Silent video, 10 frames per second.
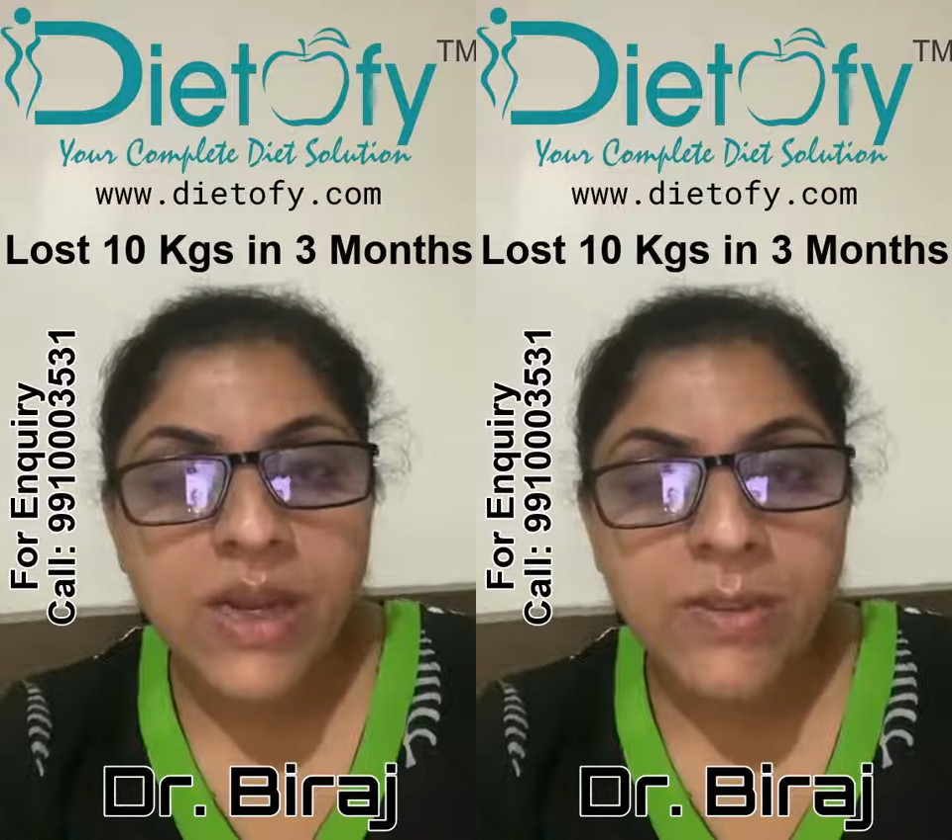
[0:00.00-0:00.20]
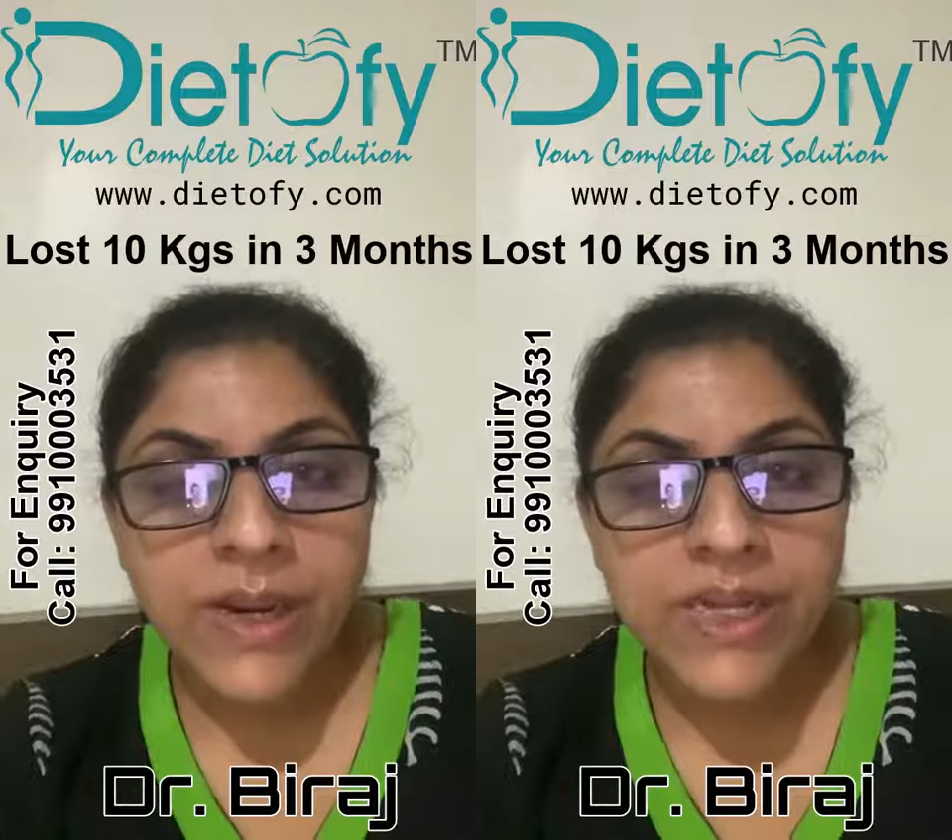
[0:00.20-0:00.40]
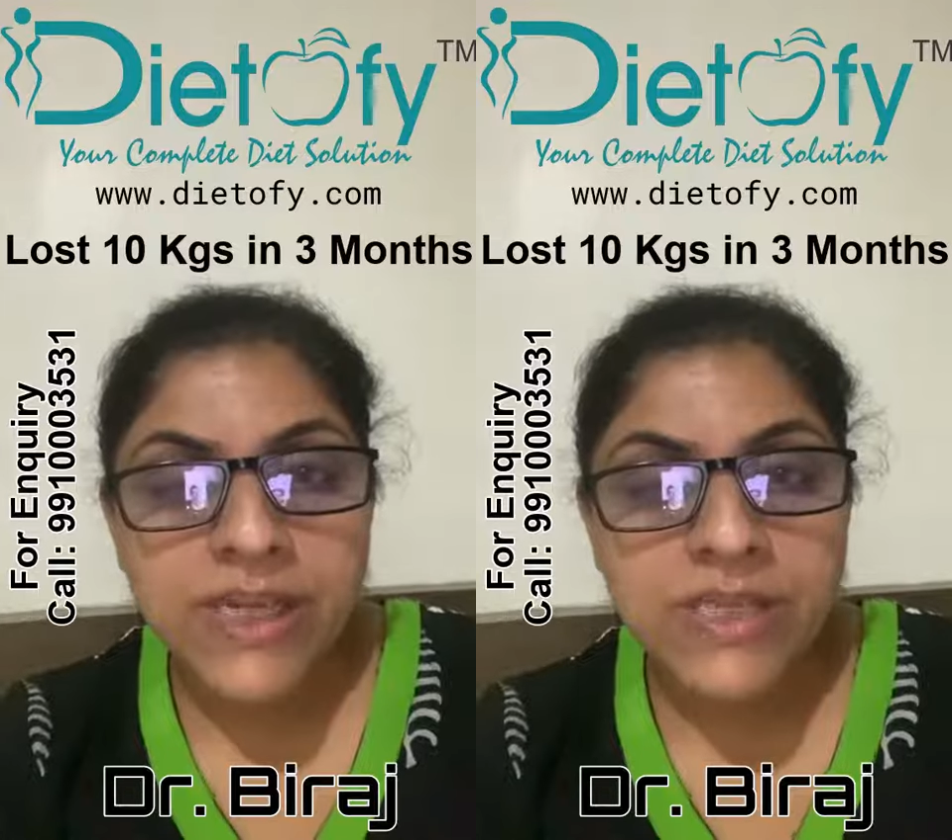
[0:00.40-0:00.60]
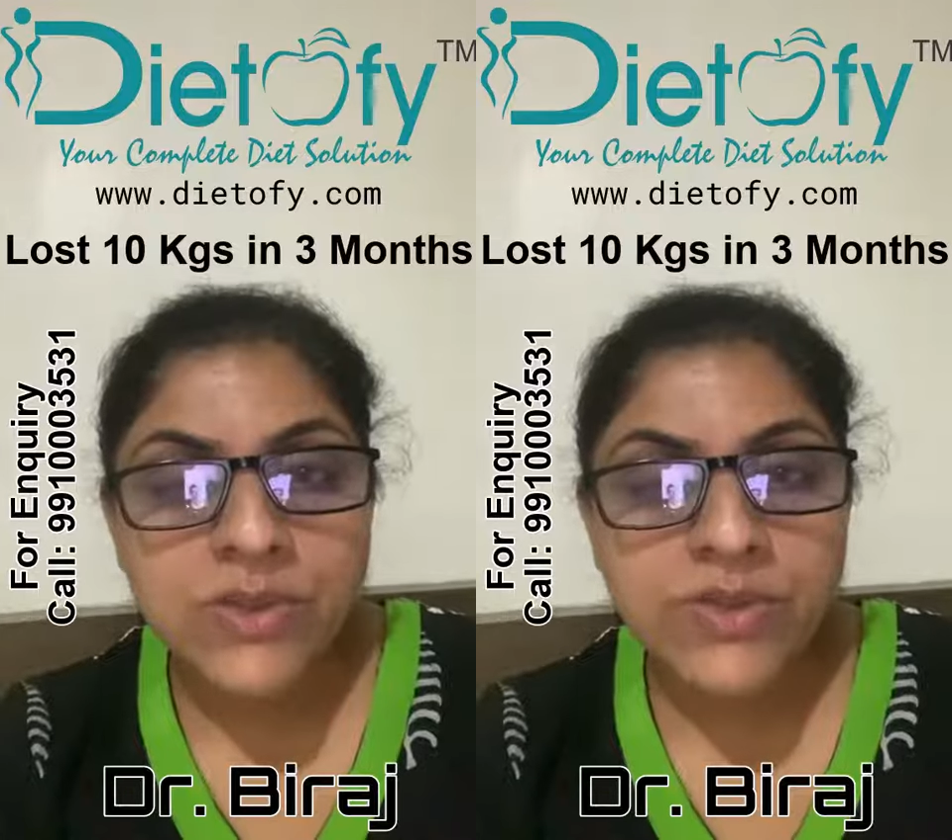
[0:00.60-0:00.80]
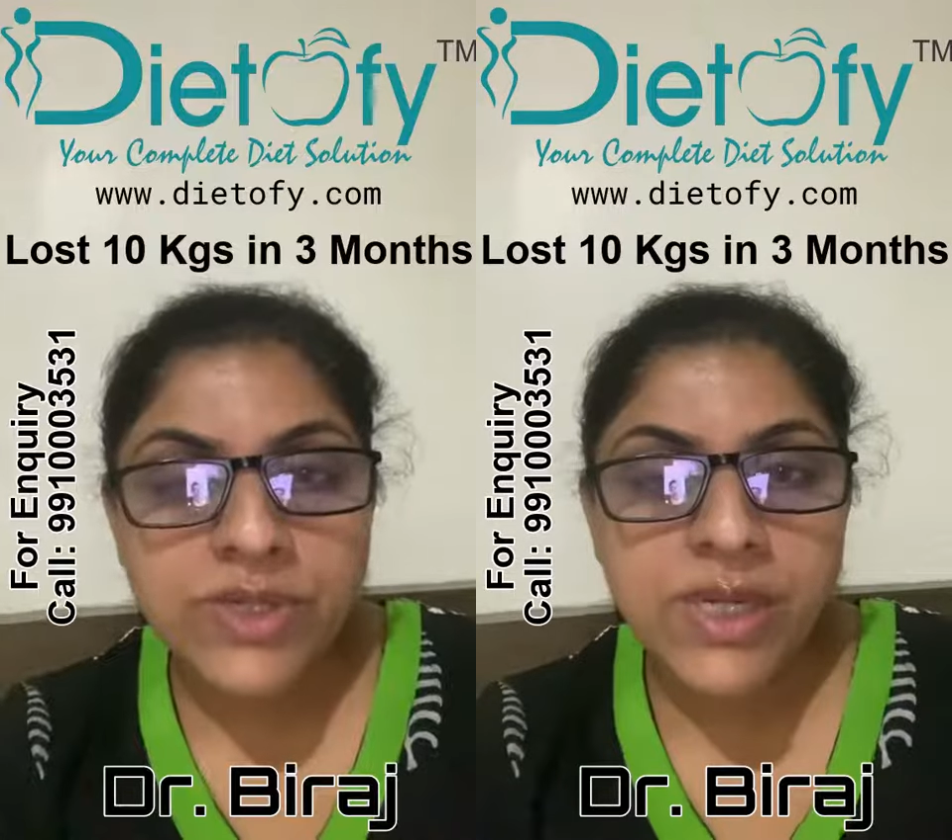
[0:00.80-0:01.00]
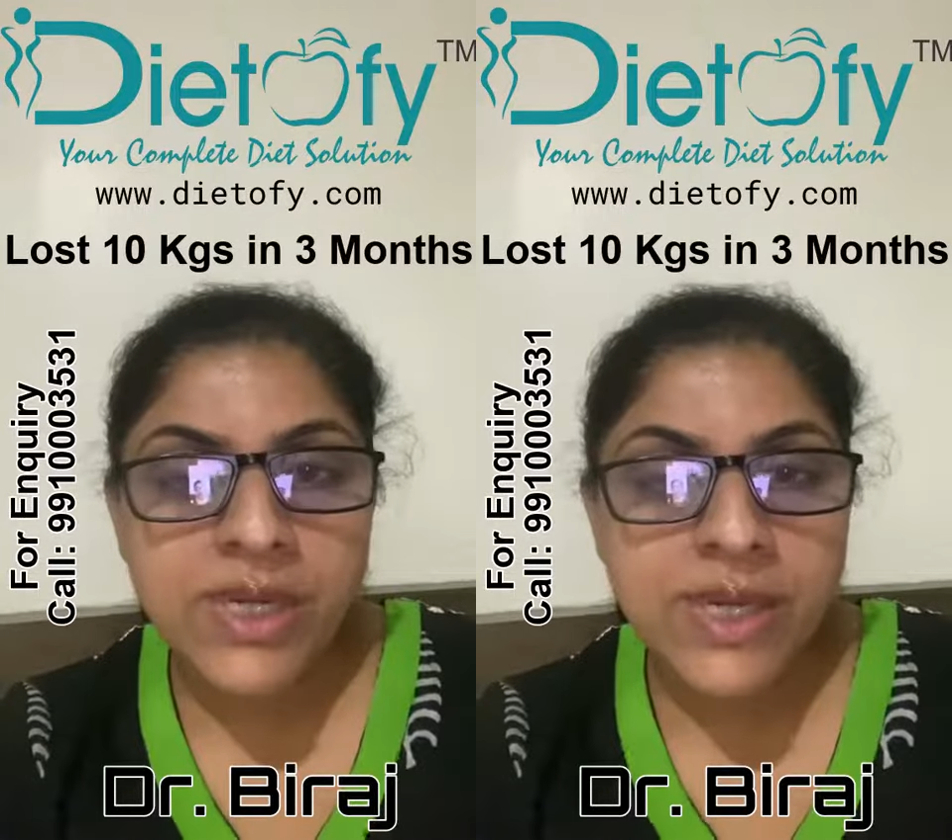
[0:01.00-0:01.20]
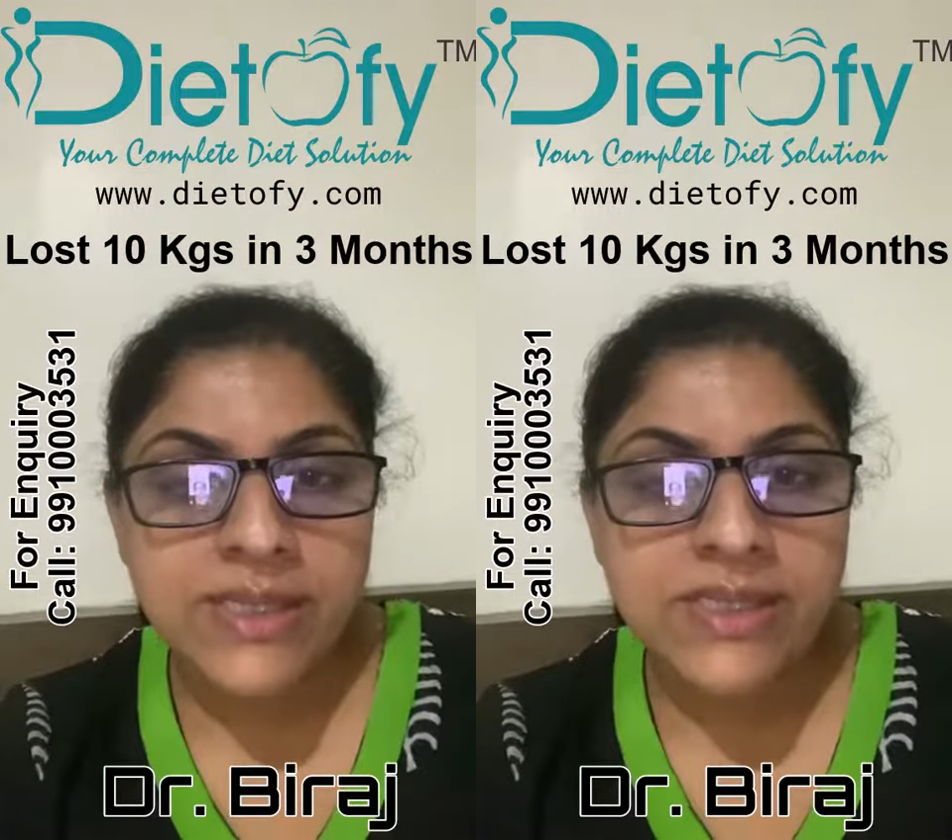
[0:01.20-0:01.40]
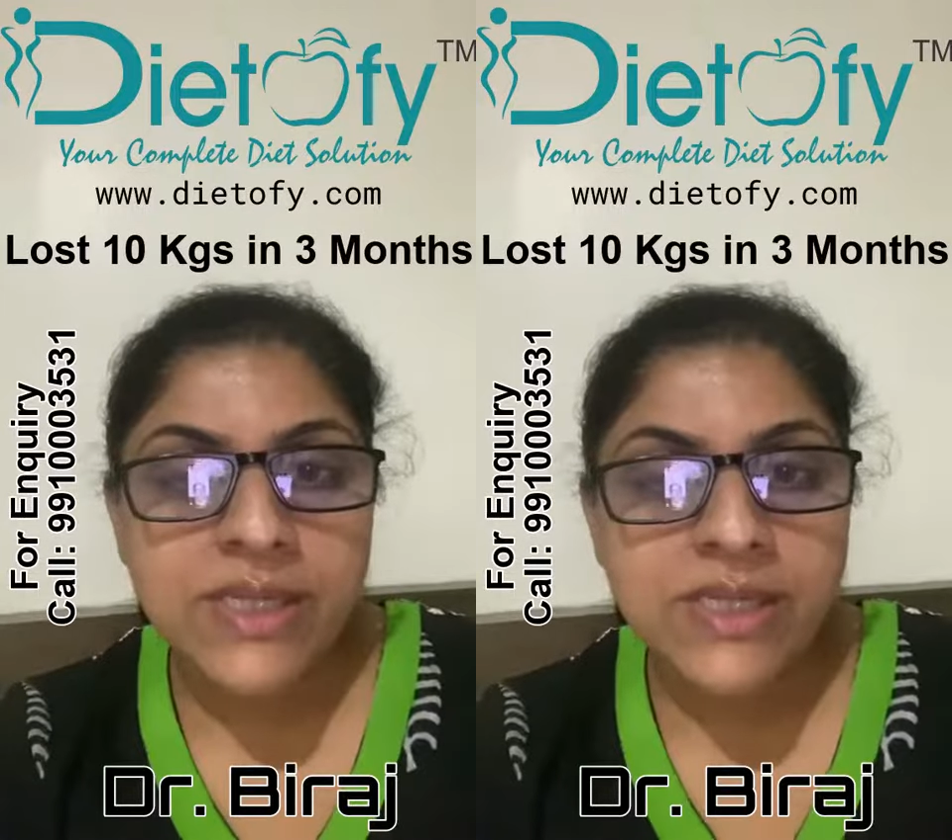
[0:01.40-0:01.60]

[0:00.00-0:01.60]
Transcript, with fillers: but I soon realized